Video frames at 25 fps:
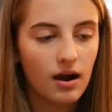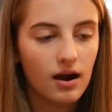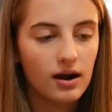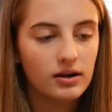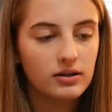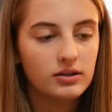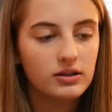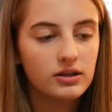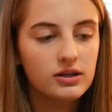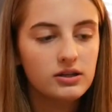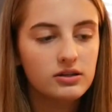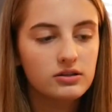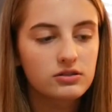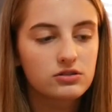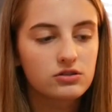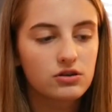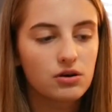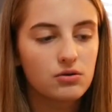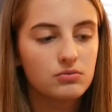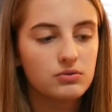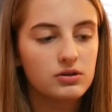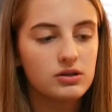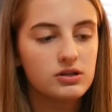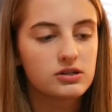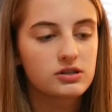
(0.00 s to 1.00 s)
I like
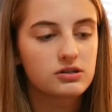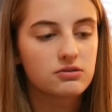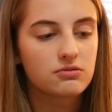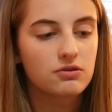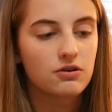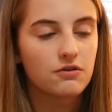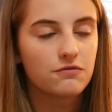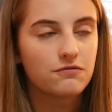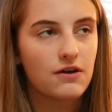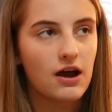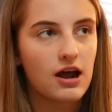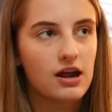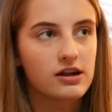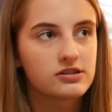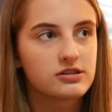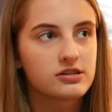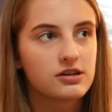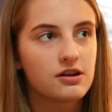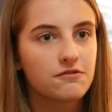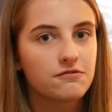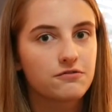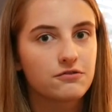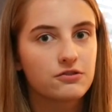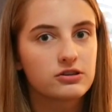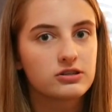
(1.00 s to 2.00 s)
don't eat cereal fast
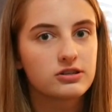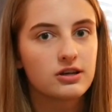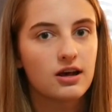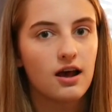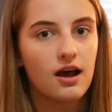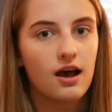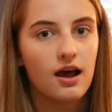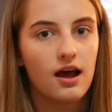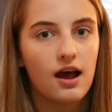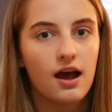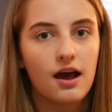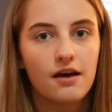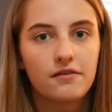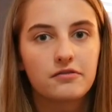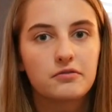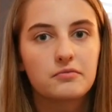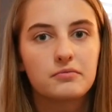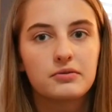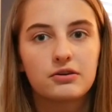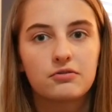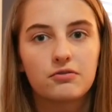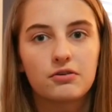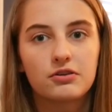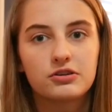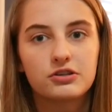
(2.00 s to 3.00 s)
enough for it to ever be
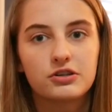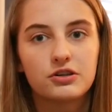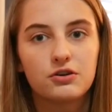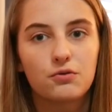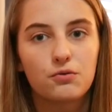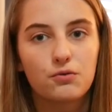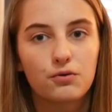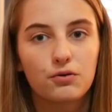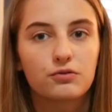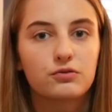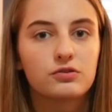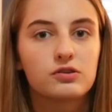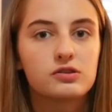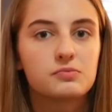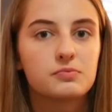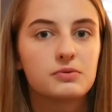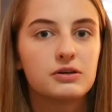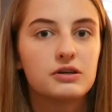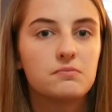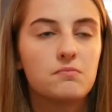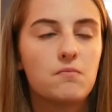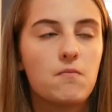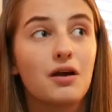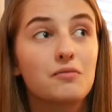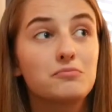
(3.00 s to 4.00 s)
crunchy or
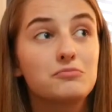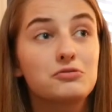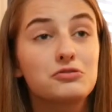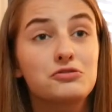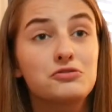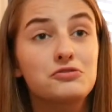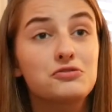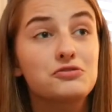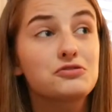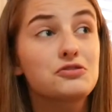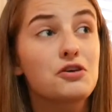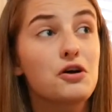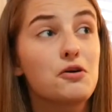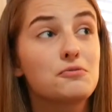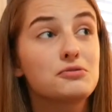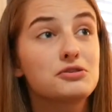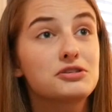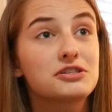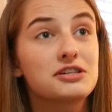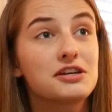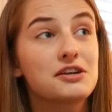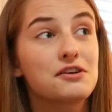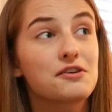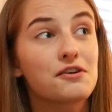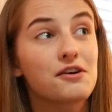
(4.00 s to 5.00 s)
crispy. I'm the slowest
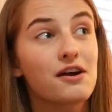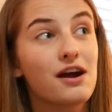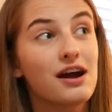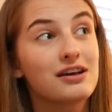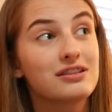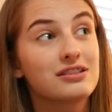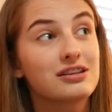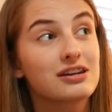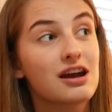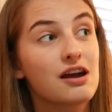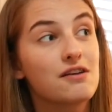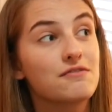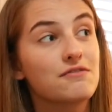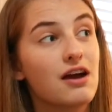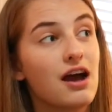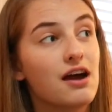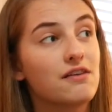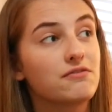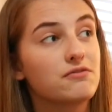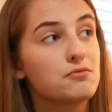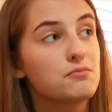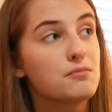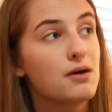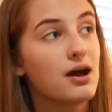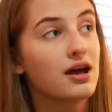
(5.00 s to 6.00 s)
eater I think I've
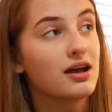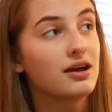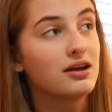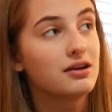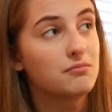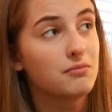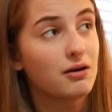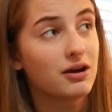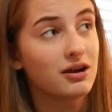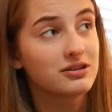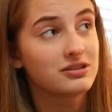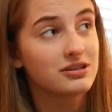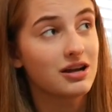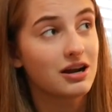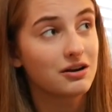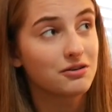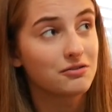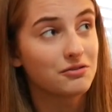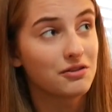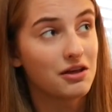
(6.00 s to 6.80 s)
ever met in my entire